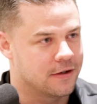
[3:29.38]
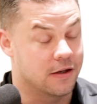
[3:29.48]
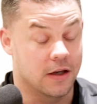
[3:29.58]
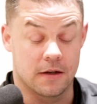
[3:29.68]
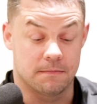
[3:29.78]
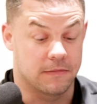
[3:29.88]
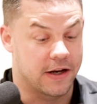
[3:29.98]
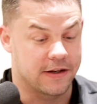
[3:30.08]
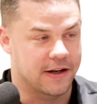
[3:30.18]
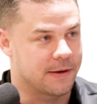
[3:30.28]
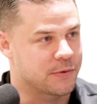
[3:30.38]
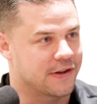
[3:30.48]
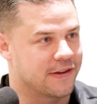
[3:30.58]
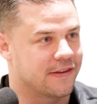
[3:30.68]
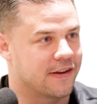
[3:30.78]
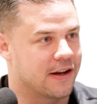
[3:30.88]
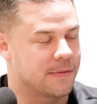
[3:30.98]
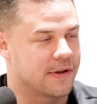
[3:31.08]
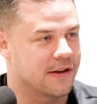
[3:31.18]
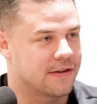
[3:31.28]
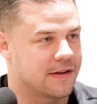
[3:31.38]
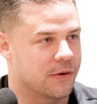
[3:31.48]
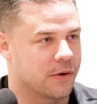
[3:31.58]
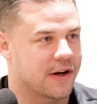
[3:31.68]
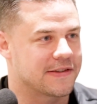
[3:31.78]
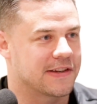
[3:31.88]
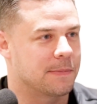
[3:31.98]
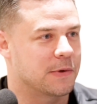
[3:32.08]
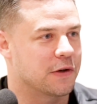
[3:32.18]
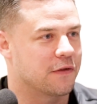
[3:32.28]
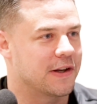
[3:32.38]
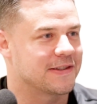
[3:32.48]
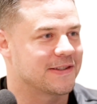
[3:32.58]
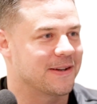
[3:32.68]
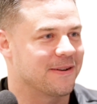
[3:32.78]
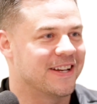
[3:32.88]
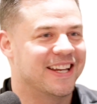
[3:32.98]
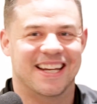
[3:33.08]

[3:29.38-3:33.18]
Yeah, 99% of the time, the door got slammed in your face. So